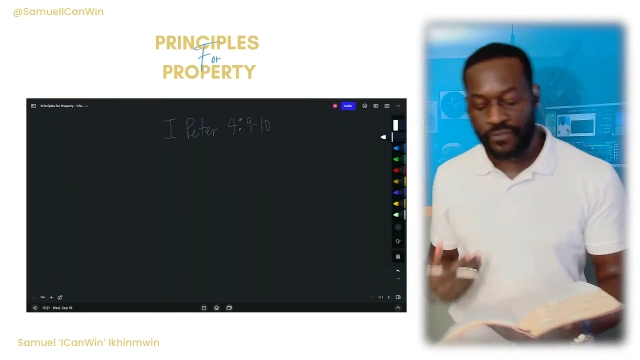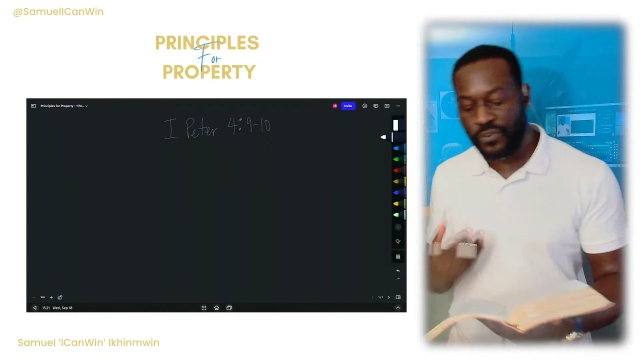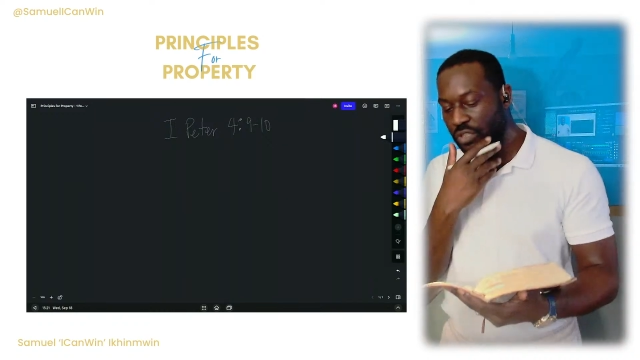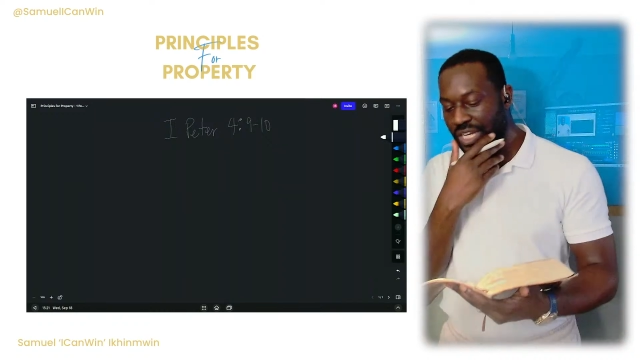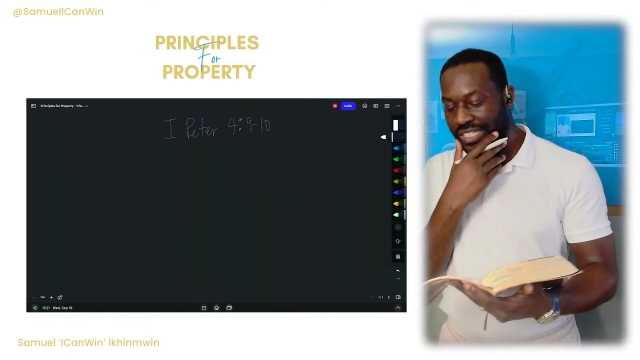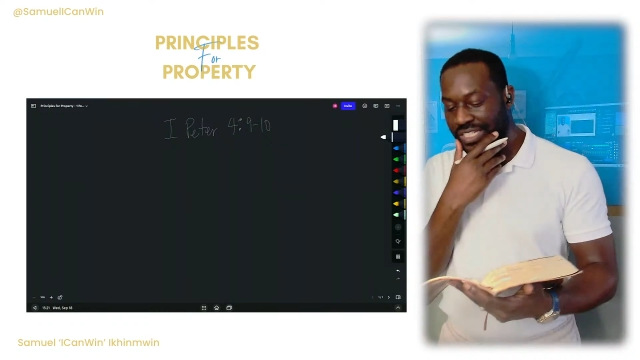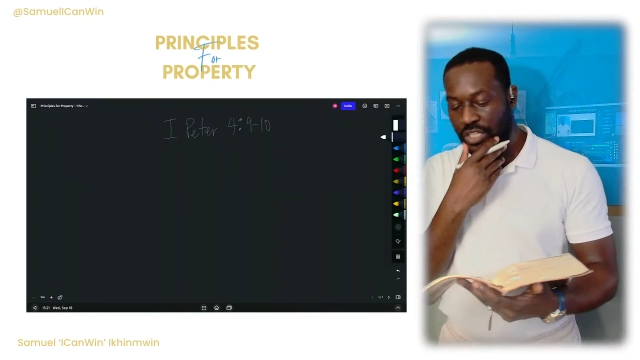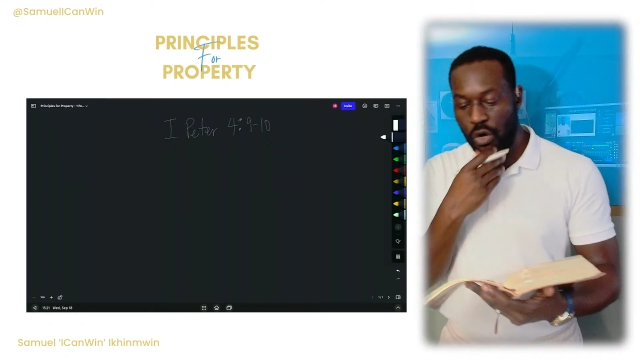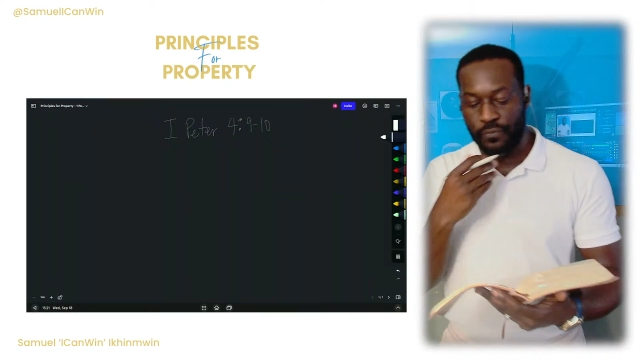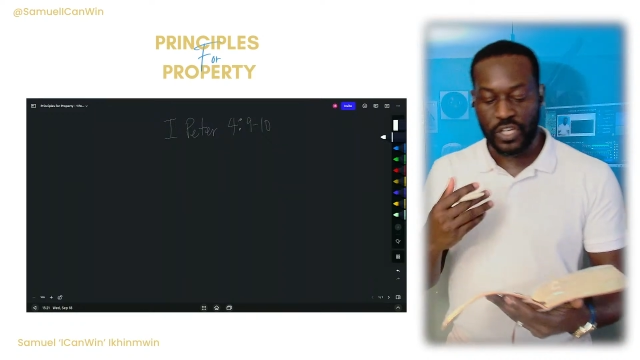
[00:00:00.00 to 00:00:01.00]
1 Peter chapter
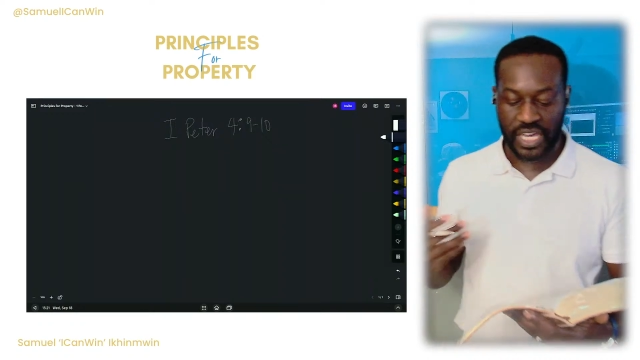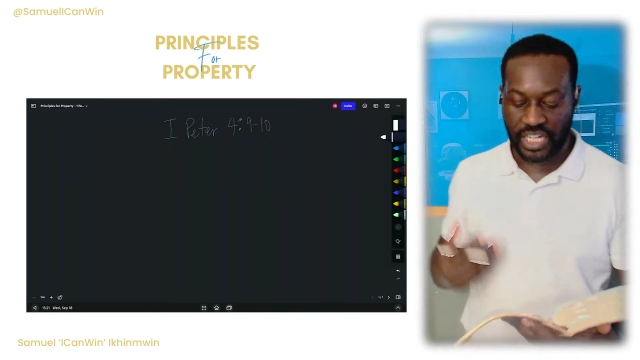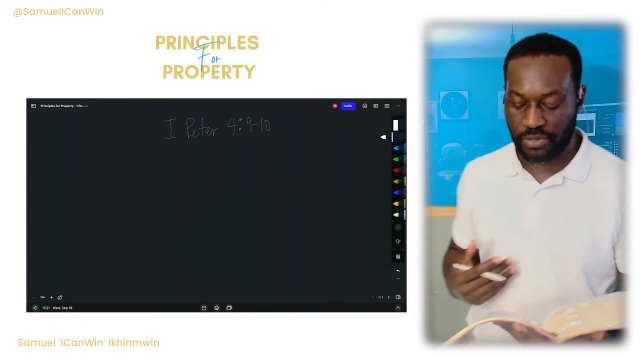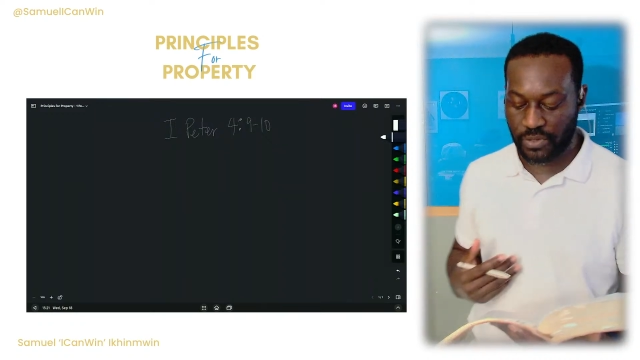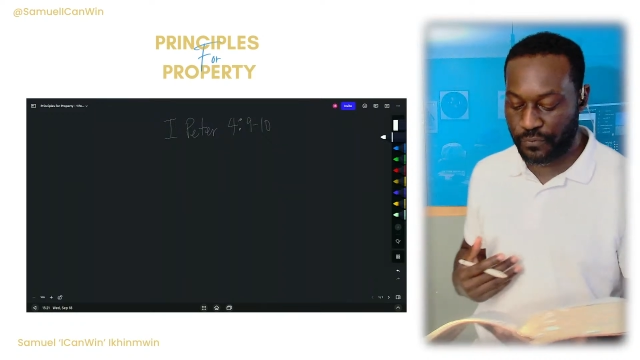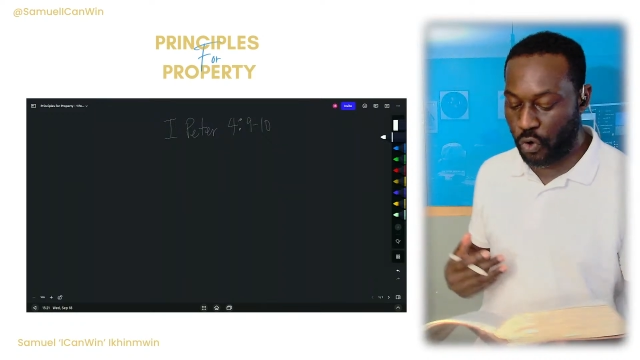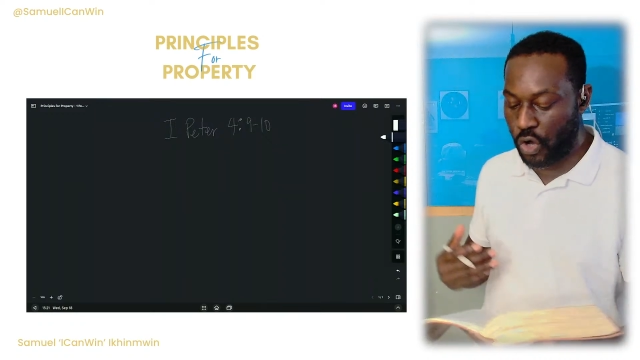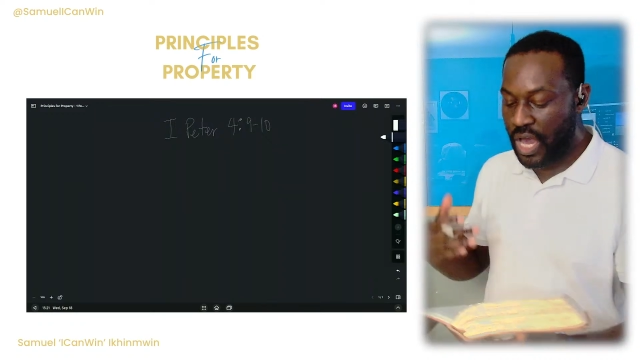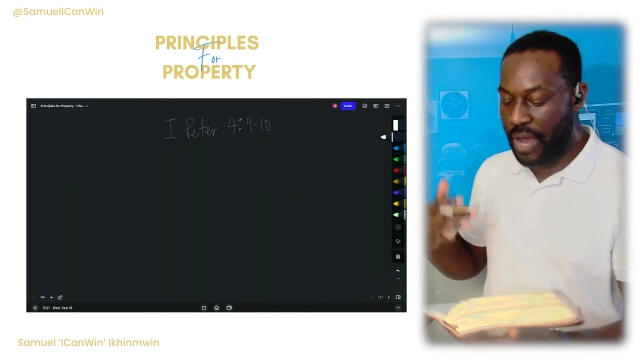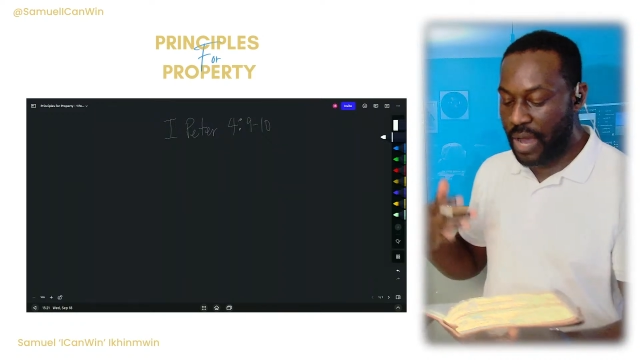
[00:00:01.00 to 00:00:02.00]
4, I'm reading verse
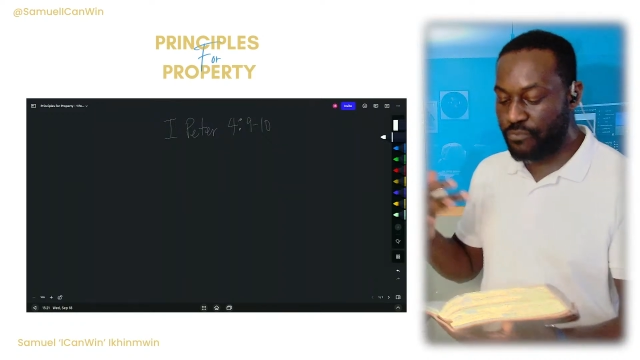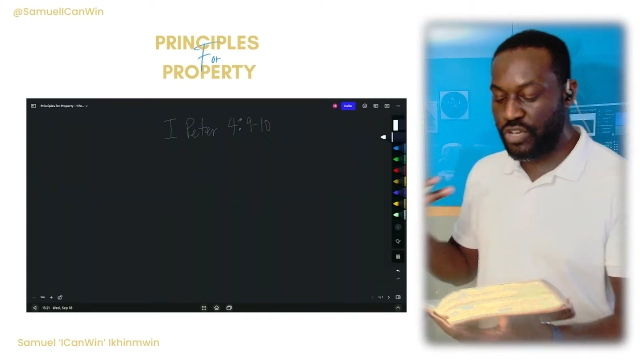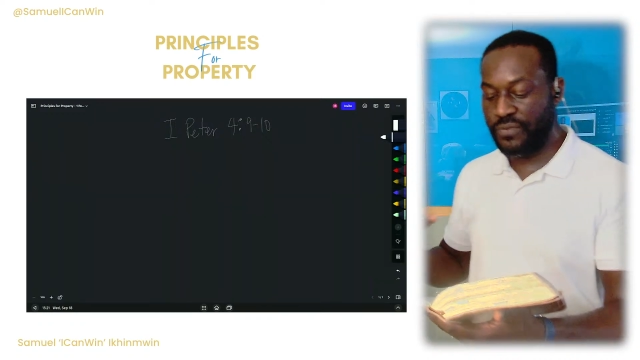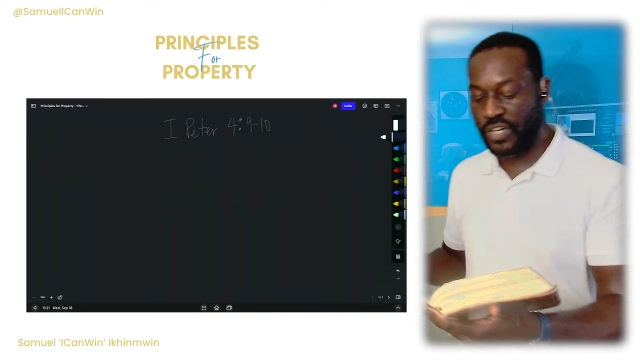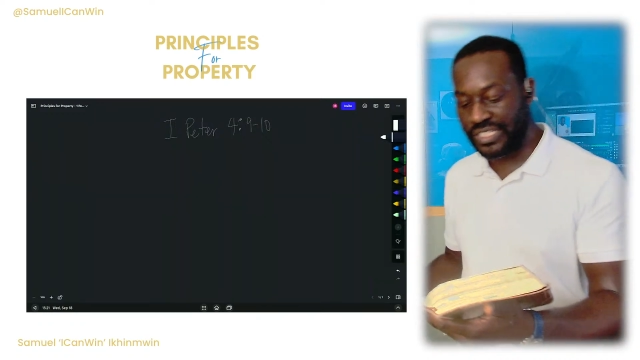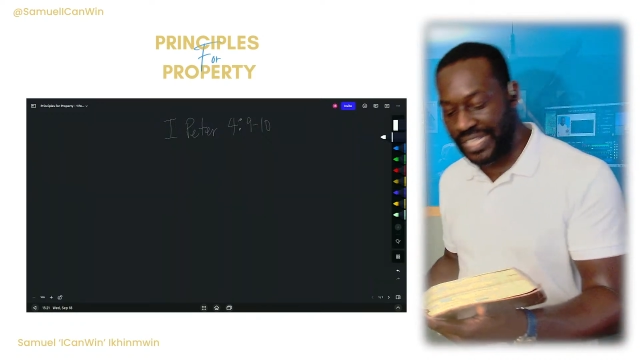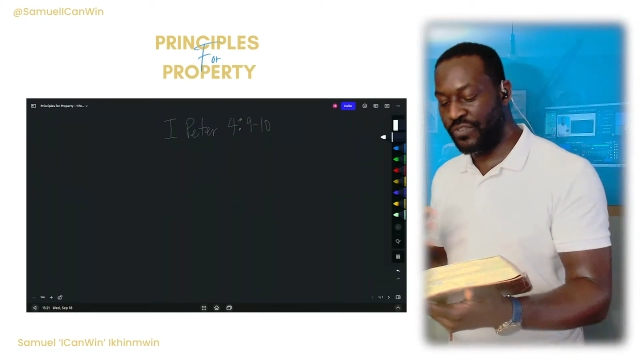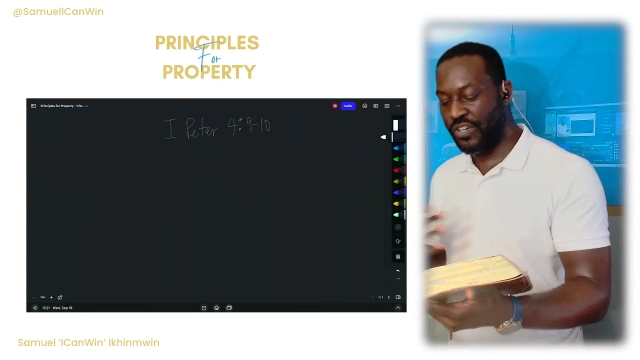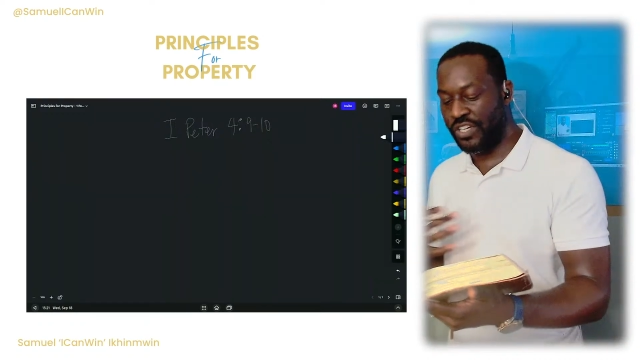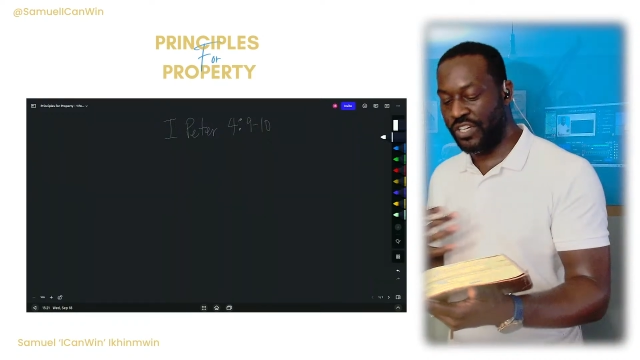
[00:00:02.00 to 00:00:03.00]
9 and verse 10. It
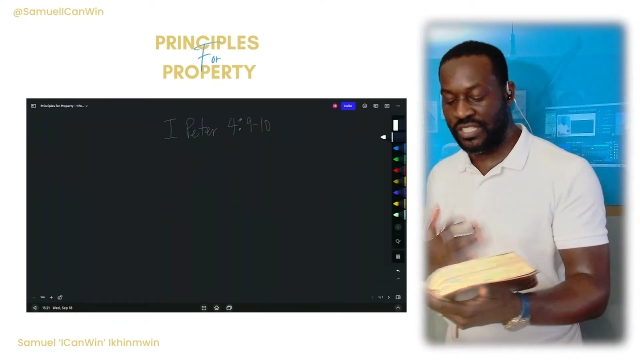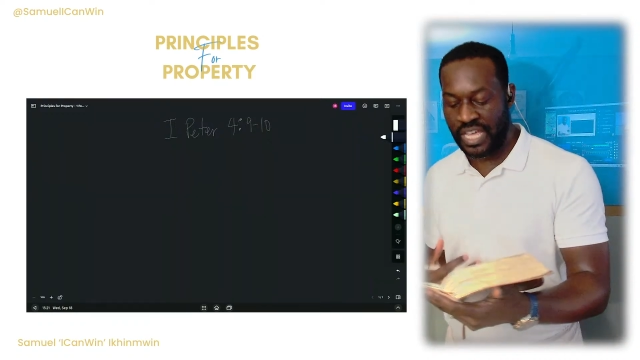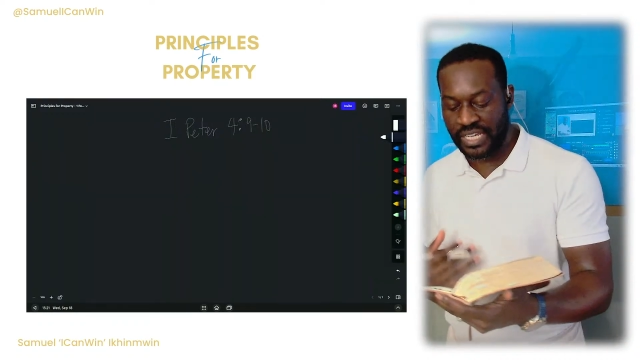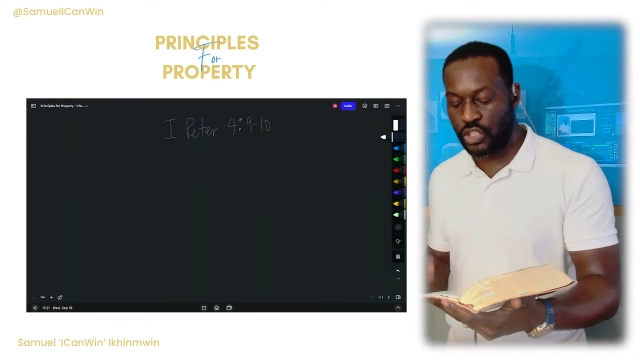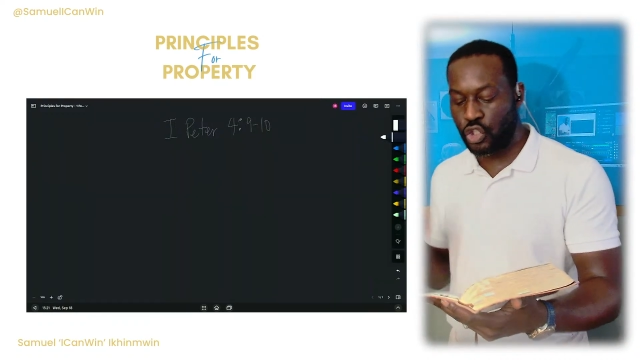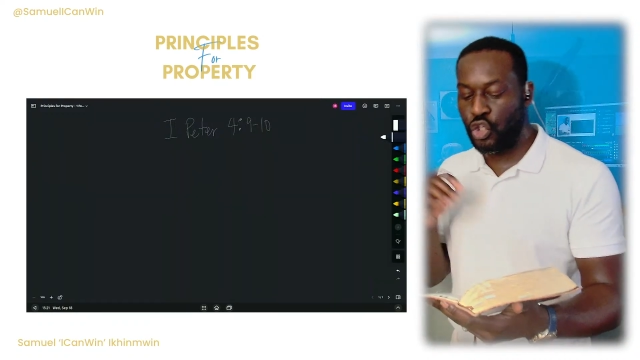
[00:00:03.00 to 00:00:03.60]
says, use